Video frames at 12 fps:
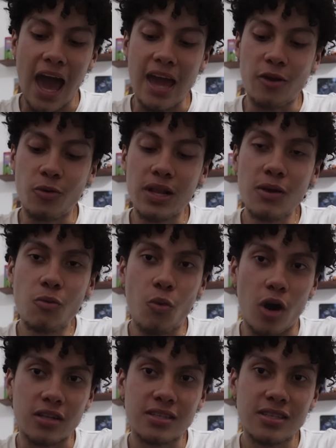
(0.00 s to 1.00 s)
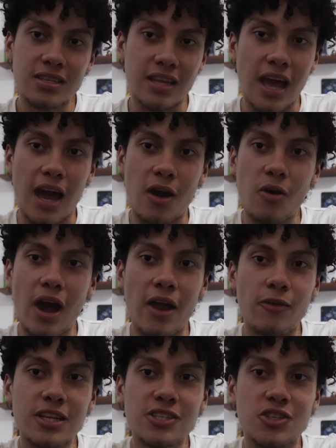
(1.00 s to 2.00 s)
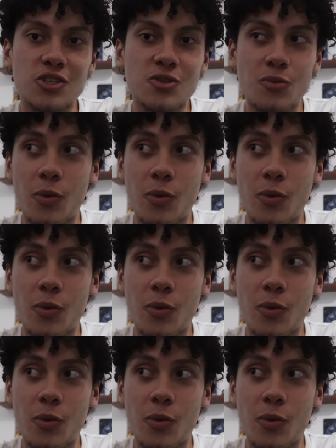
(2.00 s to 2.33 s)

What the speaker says: I really just